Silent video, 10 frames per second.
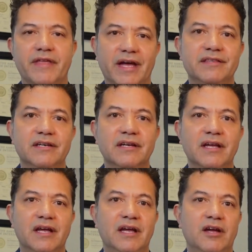death,
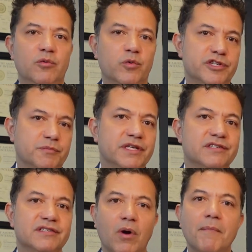which
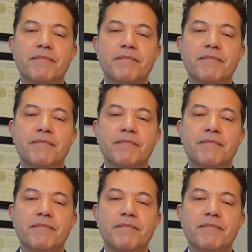means one